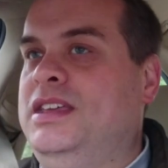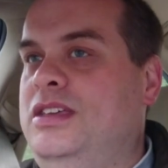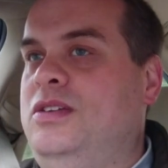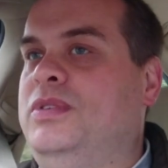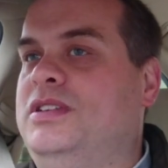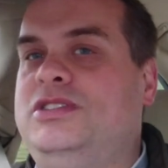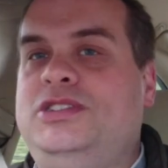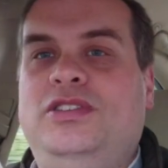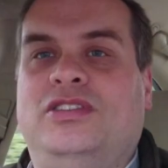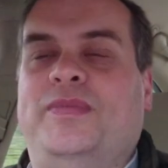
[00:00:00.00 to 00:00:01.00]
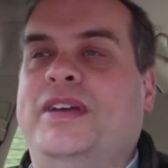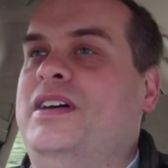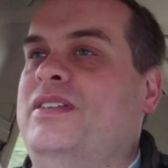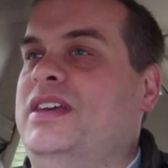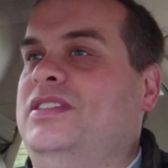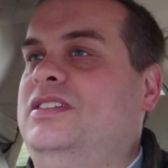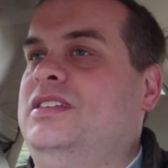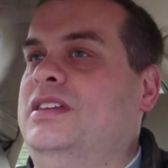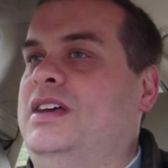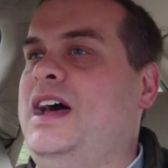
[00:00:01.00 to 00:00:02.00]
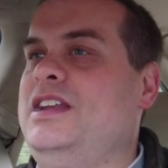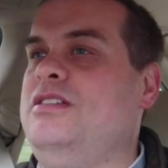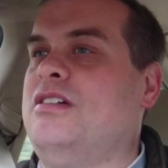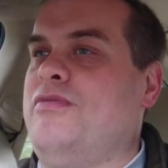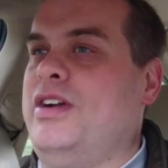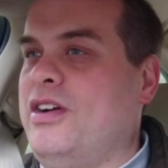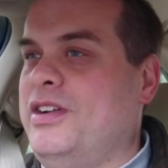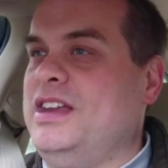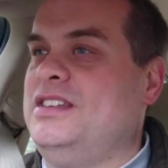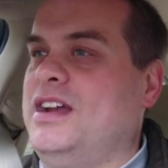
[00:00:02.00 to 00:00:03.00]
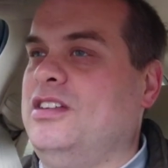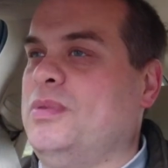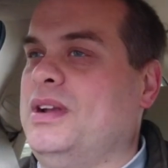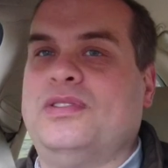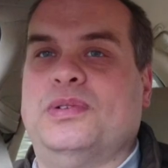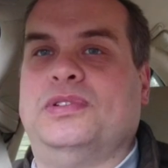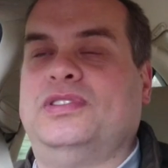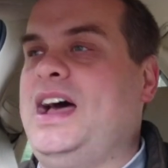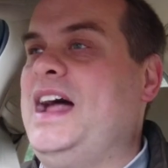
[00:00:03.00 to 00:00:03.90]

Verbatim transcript: you would choose something like this. And you can run it on E10 as well, of course.